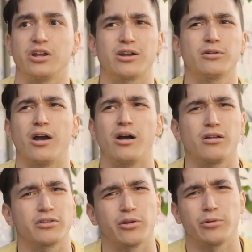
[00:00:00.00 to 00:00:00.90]
I don't know how
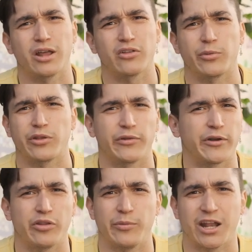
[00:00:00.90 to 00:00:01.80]
long they were together, but they were
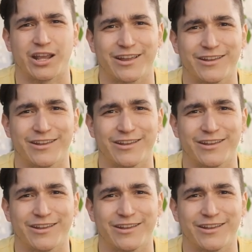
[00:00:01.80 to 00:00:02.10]
there in the beginning.